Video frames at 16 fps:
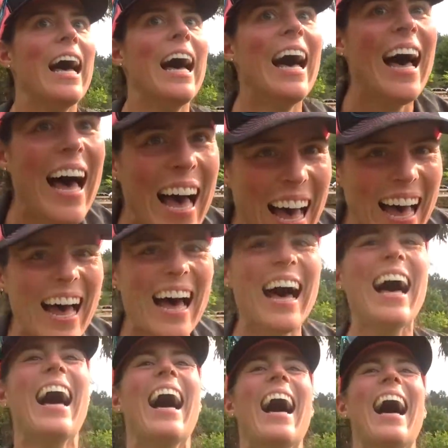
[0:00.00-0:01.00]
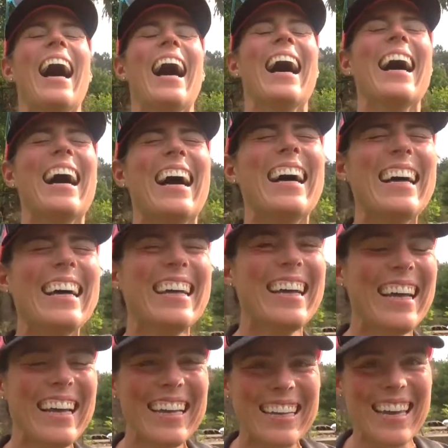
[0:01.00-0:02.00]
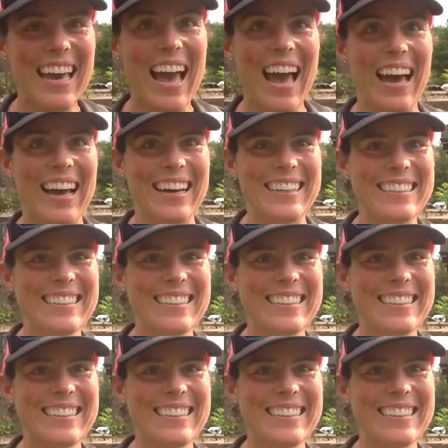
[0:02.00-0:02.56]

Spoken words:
Little bit of a drive for you guys.